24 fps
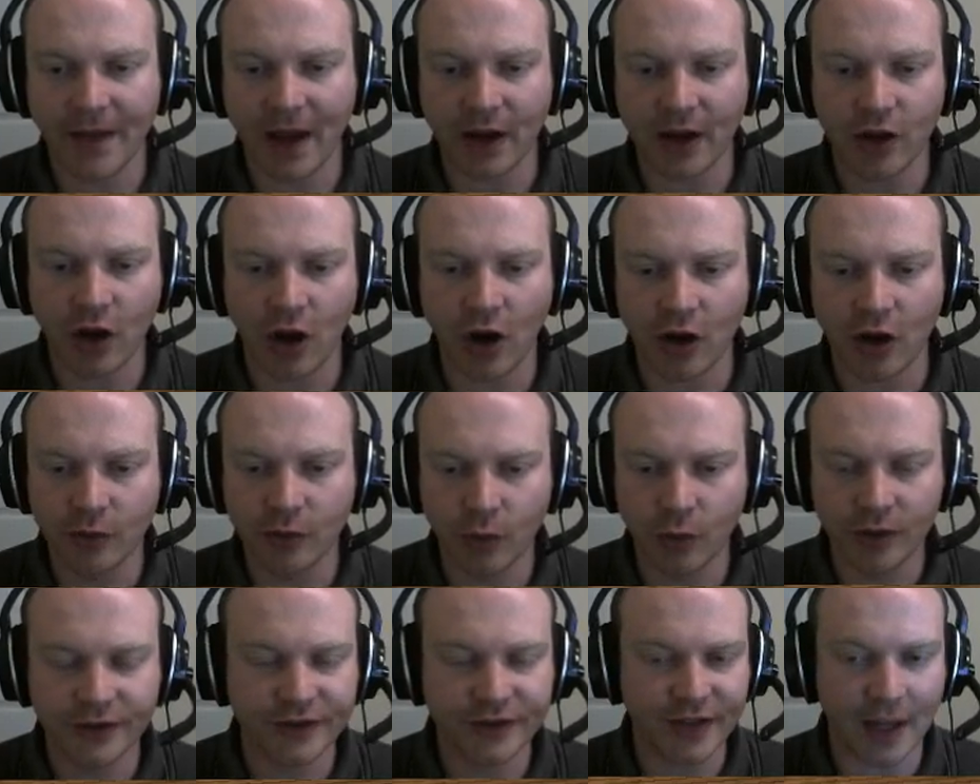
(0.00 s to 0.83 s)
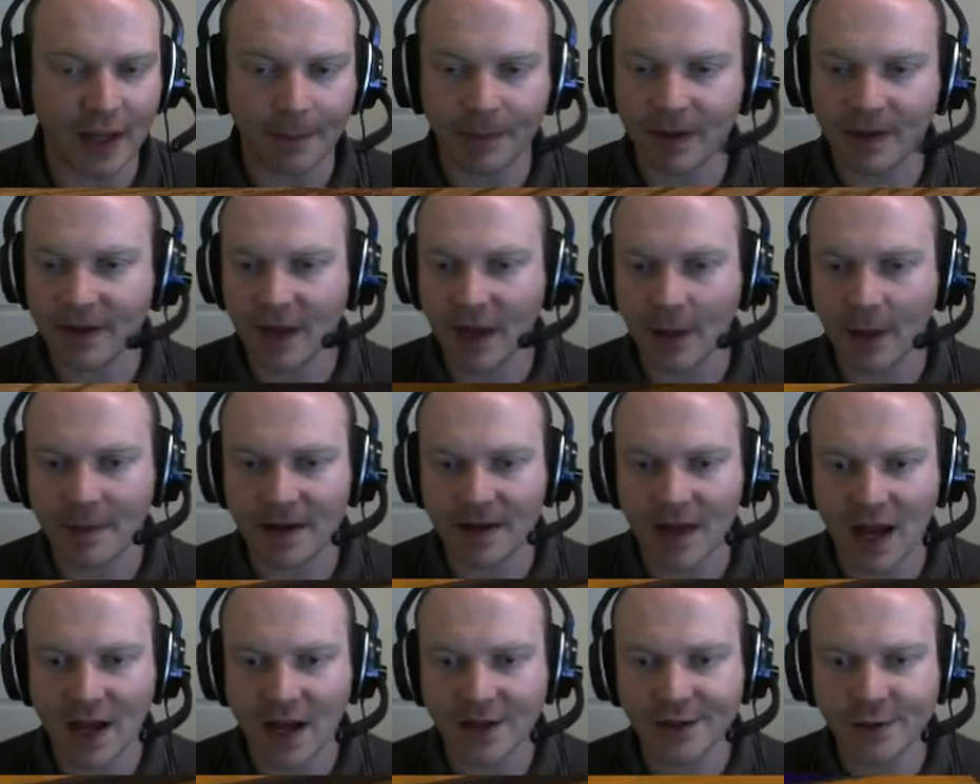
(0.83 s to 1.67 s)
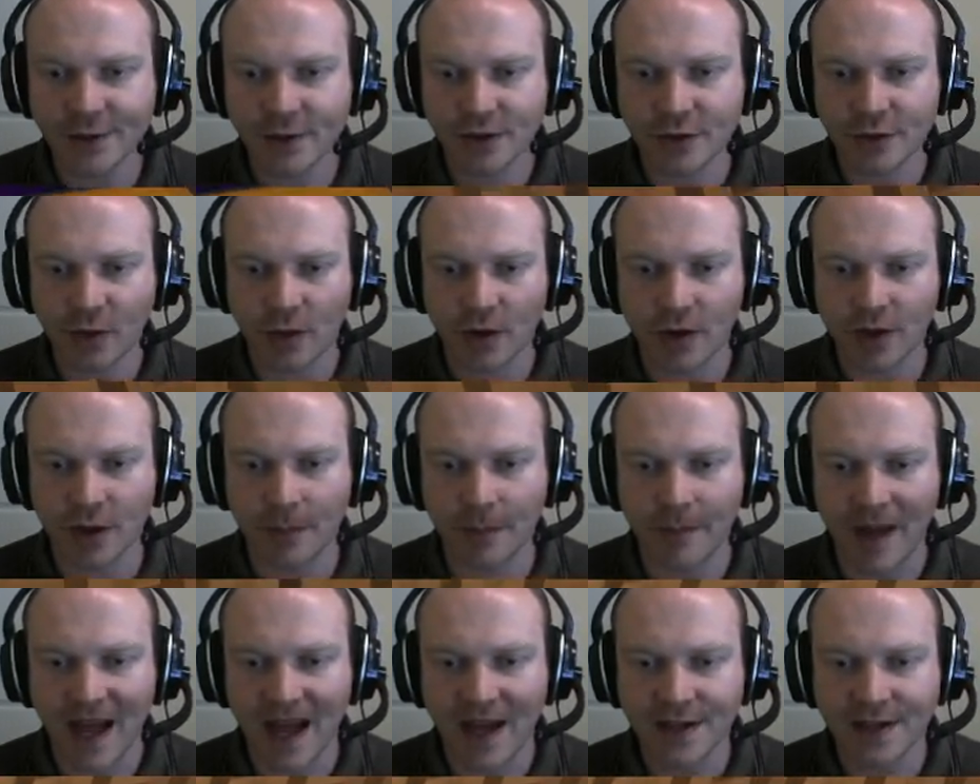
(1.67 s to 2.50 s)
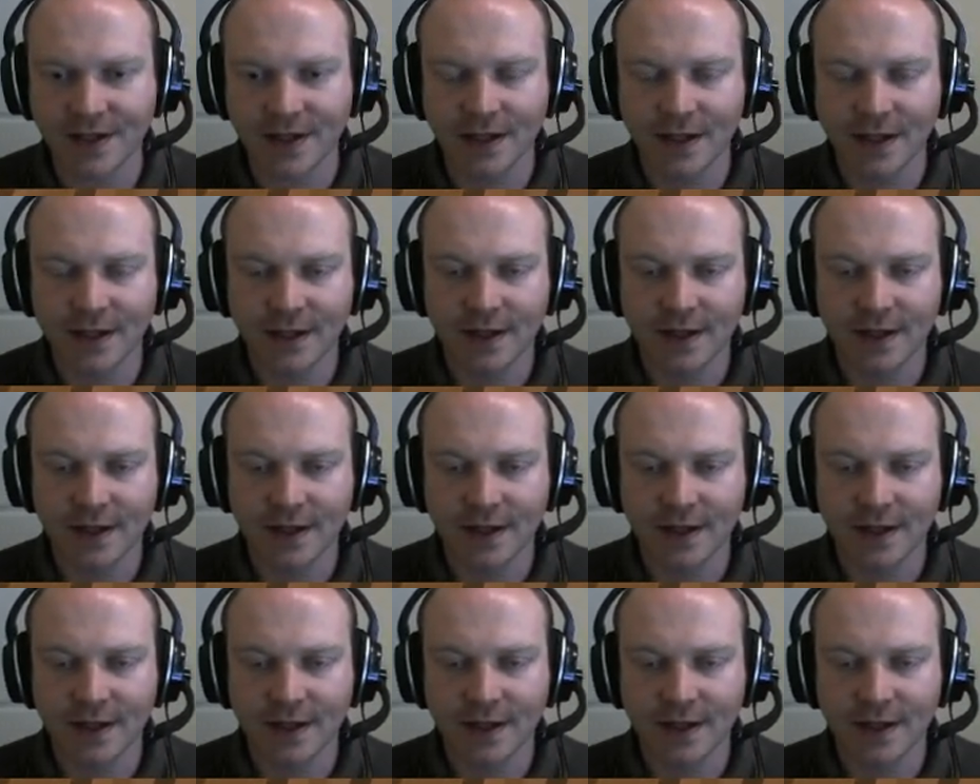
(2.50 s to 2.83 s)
that cottonwood sapling. That'd be nice because we want a bed.